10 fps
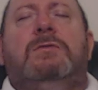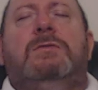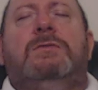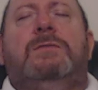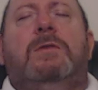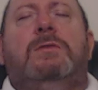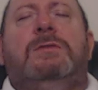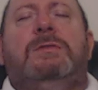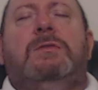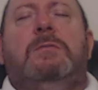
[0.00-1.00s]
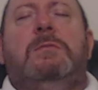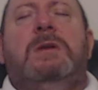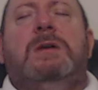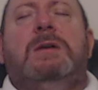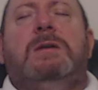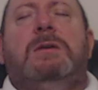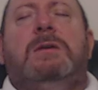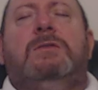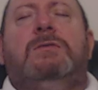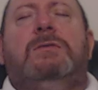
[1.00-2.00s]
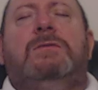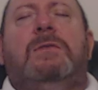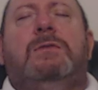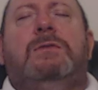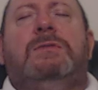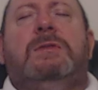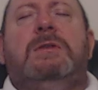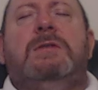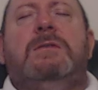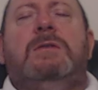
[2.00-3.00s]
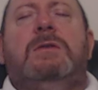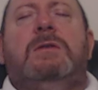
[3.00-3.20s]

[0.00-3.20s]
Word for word: You're just focusing on me. You're just focusing